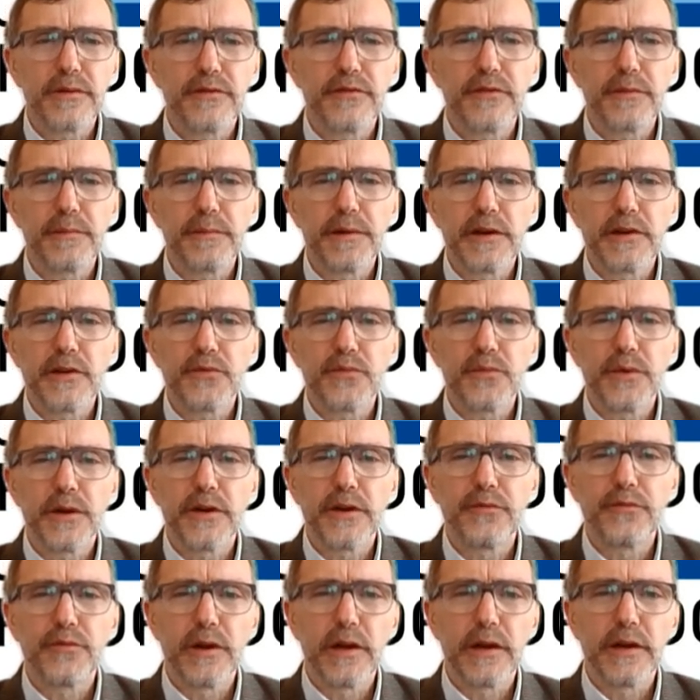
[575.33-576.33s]
supplies we
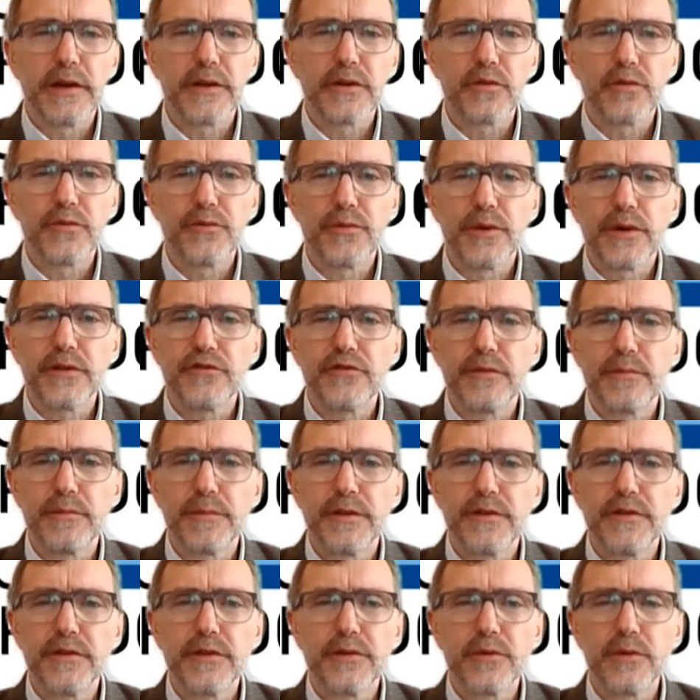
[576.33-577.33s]
have relying on Russian
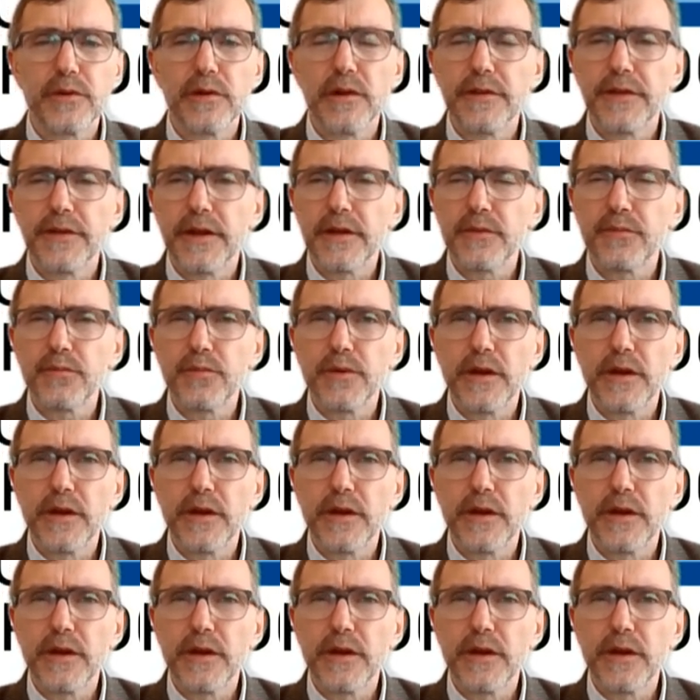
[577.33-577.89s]
material that